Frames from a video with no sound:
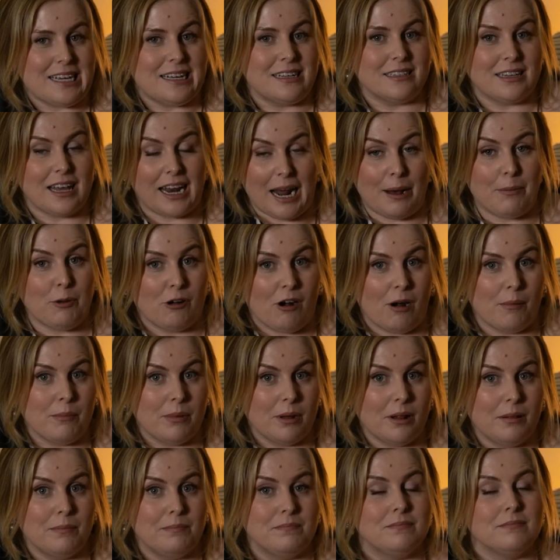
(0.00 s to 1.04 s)
is an apple
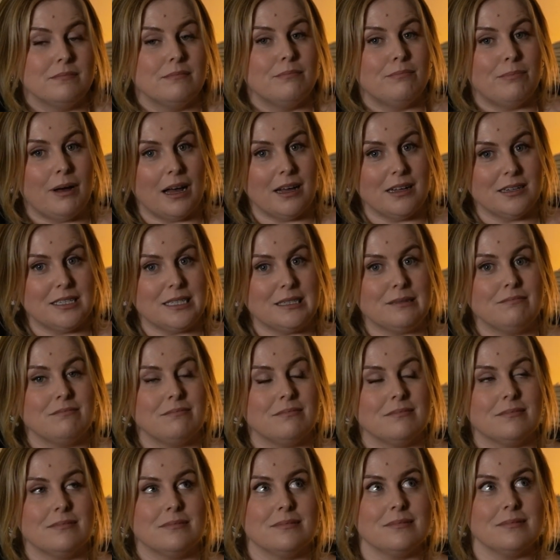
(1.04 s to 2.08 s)
crumble, but
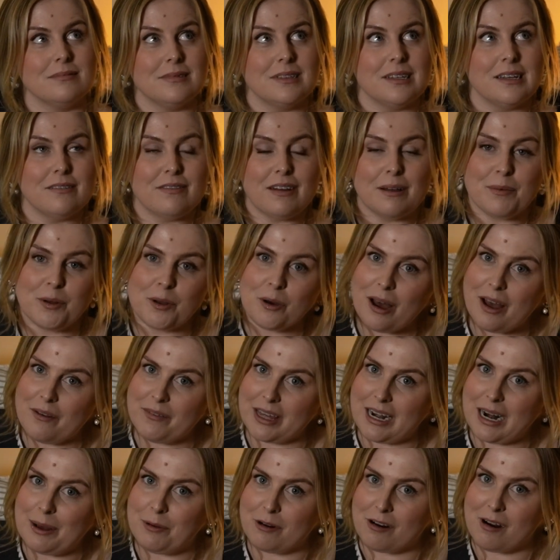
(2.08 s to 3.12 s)
if I'm not
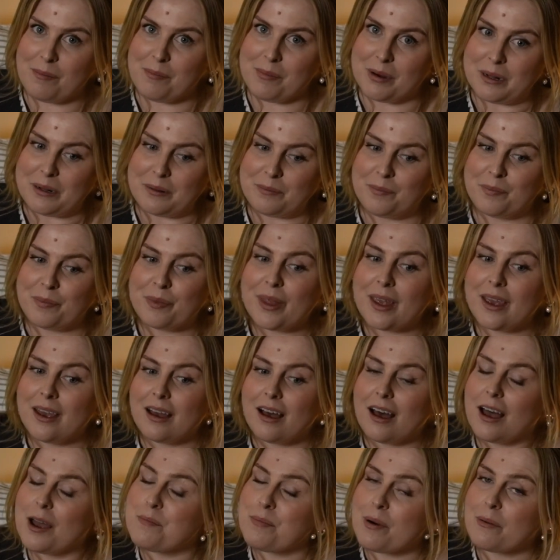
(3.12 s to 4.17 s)
having an apple crumble,
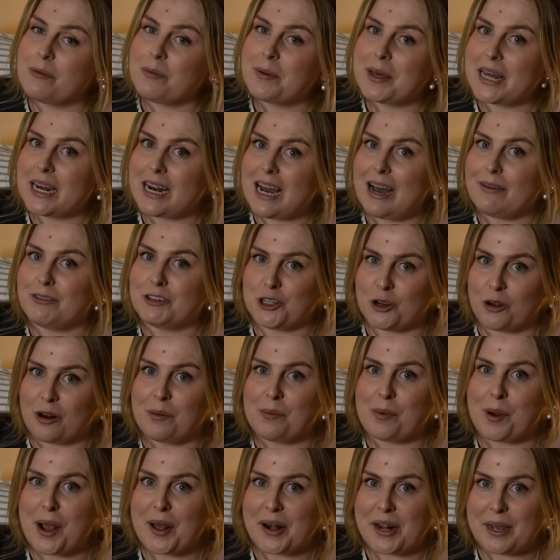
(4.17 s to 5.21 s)
I'm probably going to have a
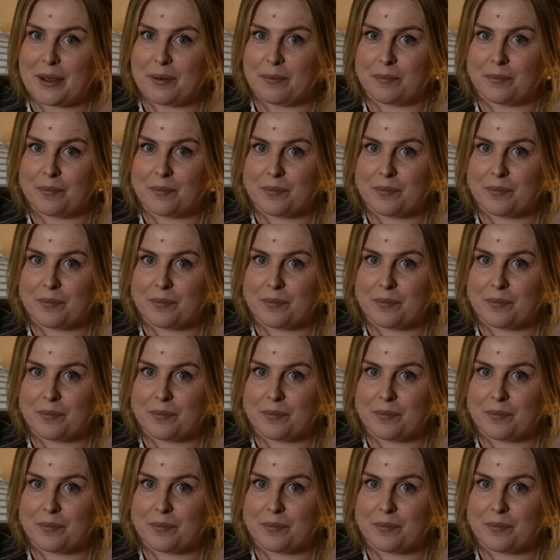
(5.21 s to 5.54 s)
chocolate brownie.